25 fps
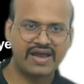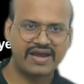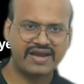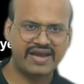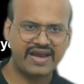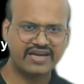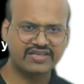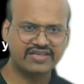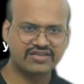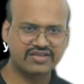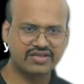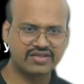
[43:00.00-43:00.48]

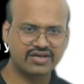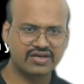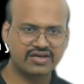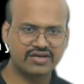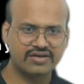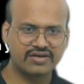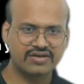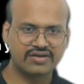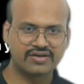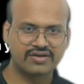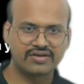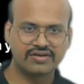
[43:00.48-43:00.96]
at
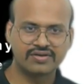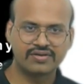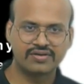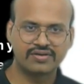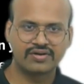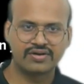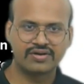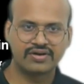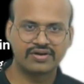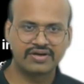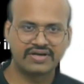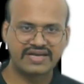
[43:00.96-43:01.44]
the
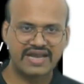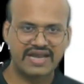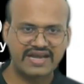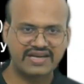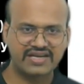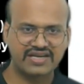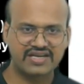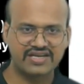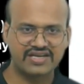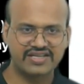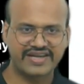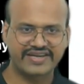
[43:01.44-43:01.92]

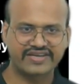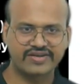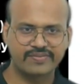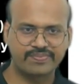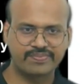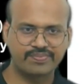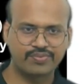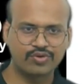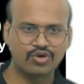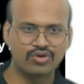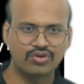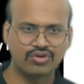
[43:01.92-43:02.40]
90 degree, at the
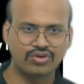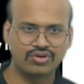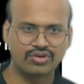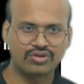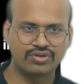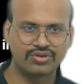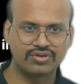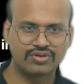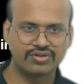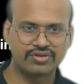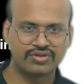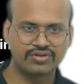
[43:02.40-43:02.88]
pole,
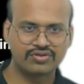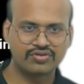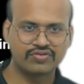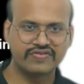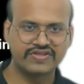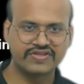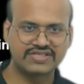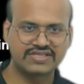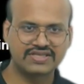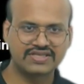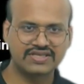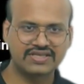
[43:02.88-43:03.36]
you
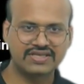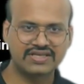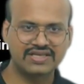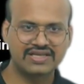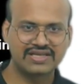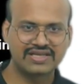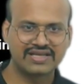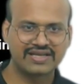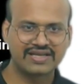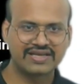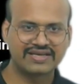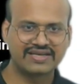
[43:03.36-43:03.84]
will see
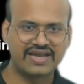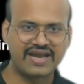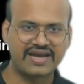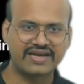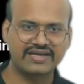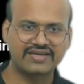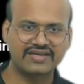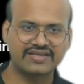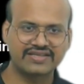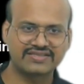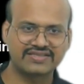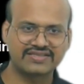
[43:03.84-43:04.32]

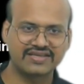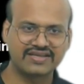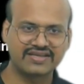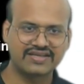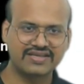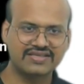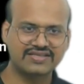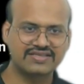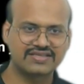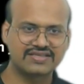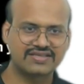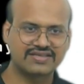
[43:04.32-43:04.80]
that the sun
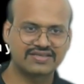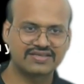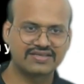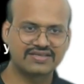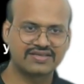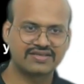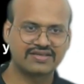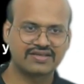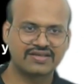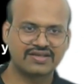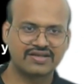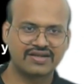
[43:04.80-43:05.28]
is
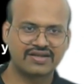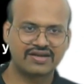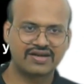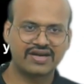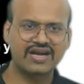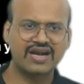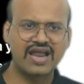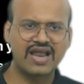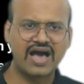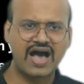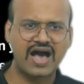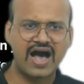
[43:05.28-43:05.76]
a
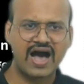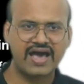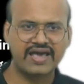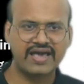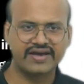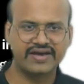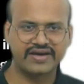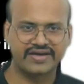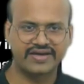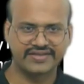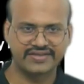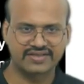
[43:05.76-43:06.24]
little
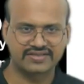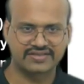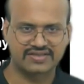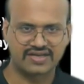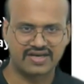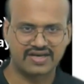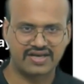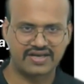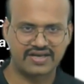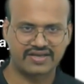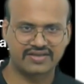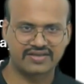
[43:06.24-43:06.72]
higher in the
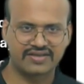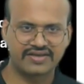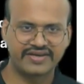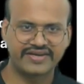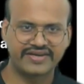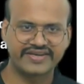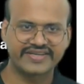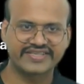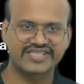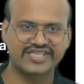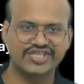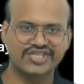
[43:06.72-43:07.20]
sky. It
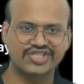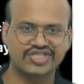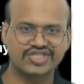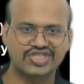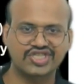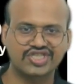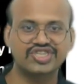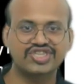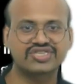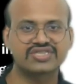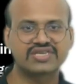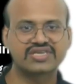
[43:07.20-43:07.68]
has reached
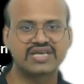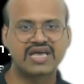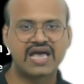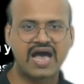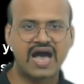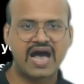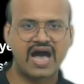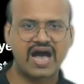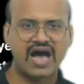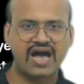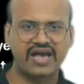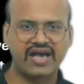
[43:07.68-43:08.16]
its
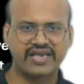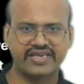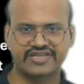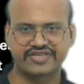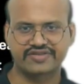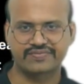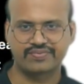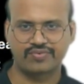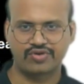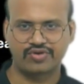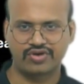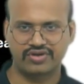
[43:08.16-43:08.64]

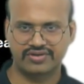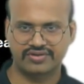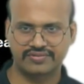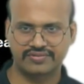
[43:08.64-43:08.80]
highest point.